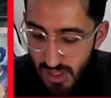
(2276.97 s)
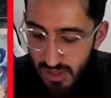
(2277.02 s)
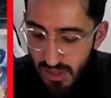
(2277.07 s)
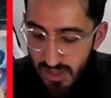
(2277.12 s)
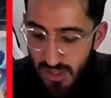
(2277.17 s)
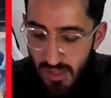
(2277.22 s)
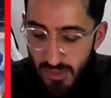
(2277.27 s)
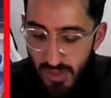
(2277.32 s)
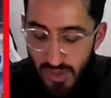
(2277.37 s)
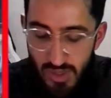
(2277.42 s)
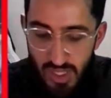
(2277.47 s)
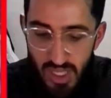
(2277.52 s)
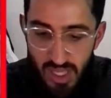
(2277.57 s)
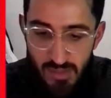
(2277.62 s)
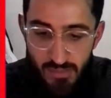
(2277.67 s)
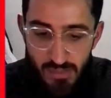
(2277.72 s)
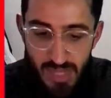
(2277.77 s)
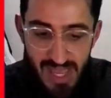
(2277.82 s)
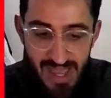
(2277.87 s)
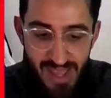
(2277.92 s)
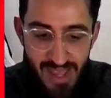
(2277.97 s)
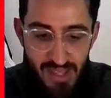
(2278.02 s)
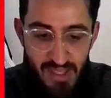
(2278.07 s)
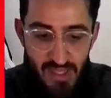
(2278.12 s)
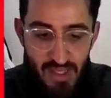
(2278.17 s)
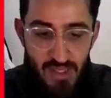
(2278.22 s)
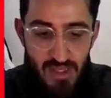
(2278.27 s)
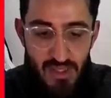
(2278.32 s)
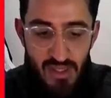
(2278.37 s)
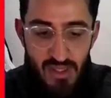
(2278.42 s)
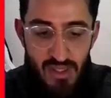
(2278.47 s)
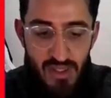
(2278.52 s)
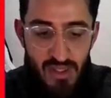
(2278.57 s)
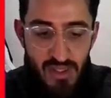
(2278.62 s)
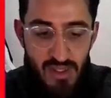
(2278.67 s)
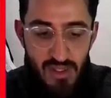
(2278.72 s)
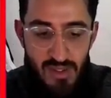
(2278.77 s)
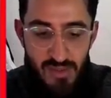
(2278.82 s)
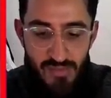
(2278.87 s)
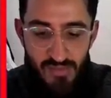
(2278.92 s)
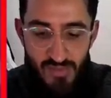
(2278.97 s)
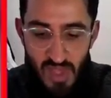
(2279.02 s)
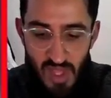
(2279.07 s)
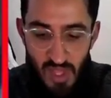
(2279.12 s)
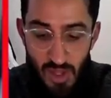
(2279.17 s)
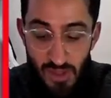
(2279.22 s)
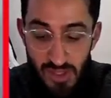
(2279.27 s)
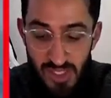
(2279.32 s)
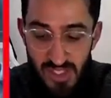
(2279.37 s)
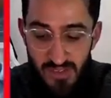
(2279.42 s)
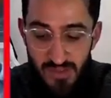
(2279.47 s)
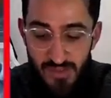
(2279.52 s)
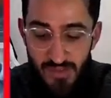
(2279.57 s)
double hit pack. Lots of